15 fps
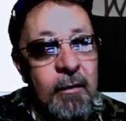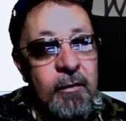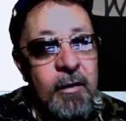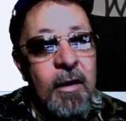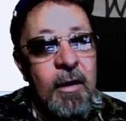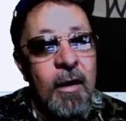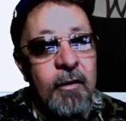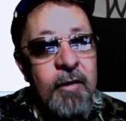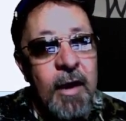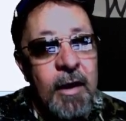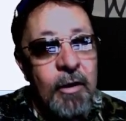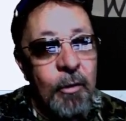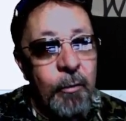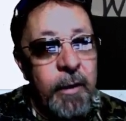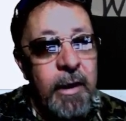She
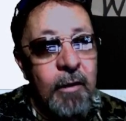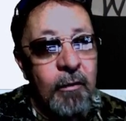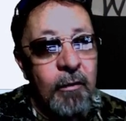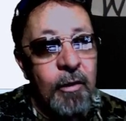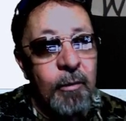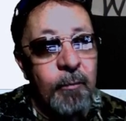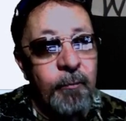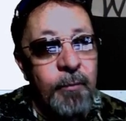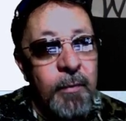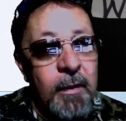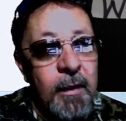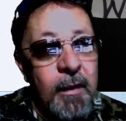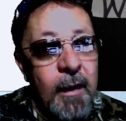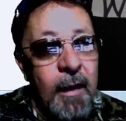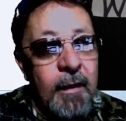contacted her reading group.
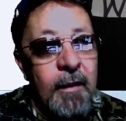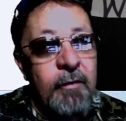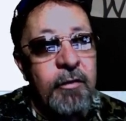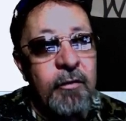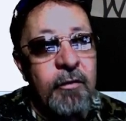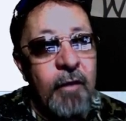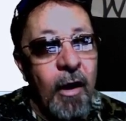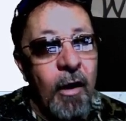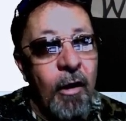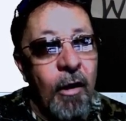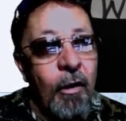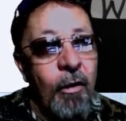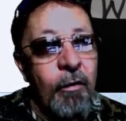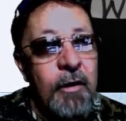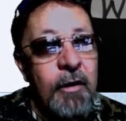And this is
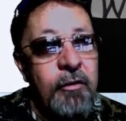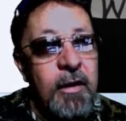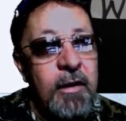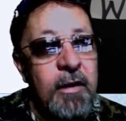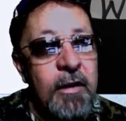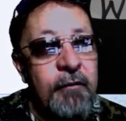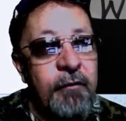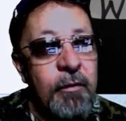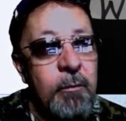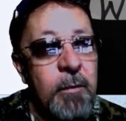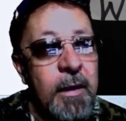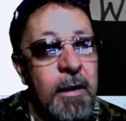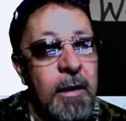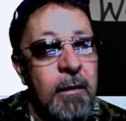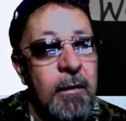all that she did for
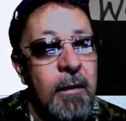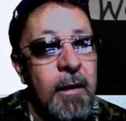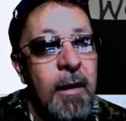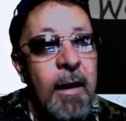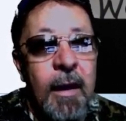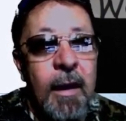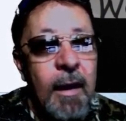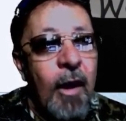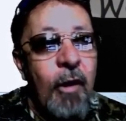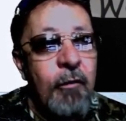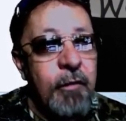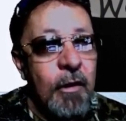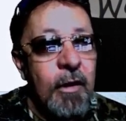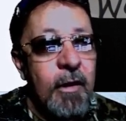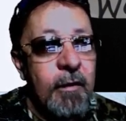me. And I
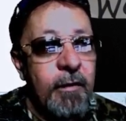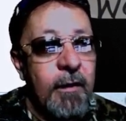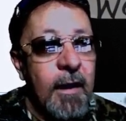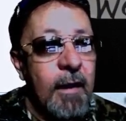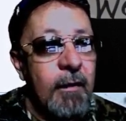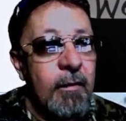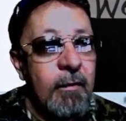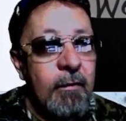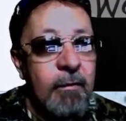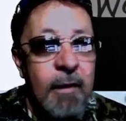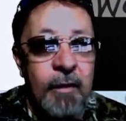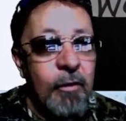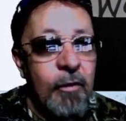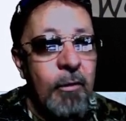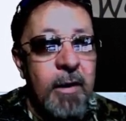overlooked that.
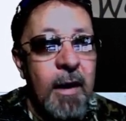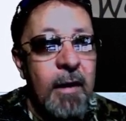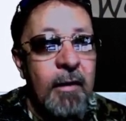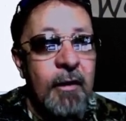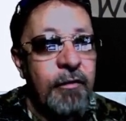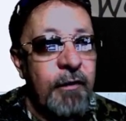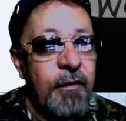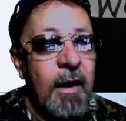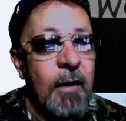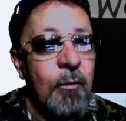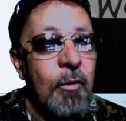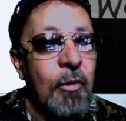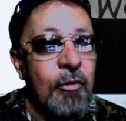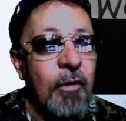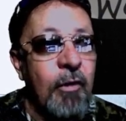That's okay. That's
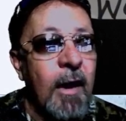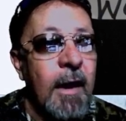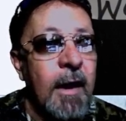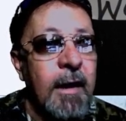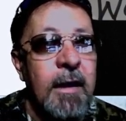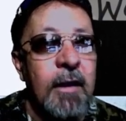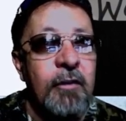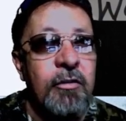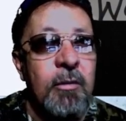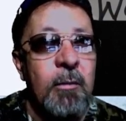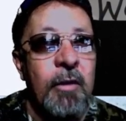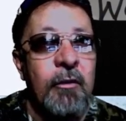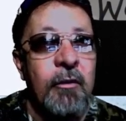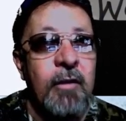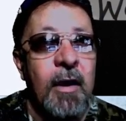fine. We'll try it again some
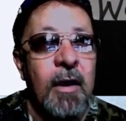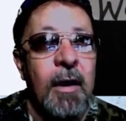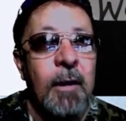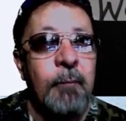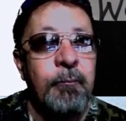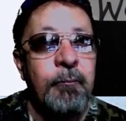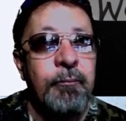other time.